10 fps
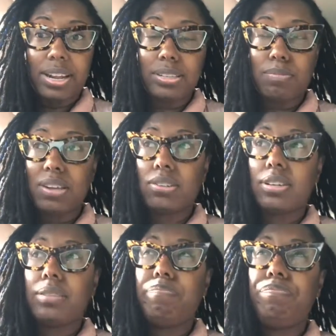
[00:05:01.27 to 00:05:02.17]

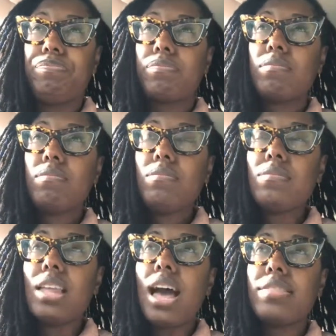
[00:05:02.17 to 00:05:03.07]
Especially
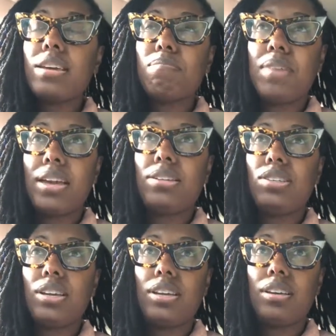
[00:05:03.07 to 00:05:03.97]
I think
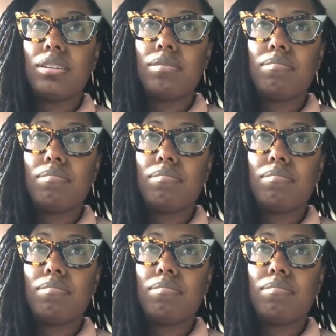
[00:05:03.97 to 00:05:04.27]
managing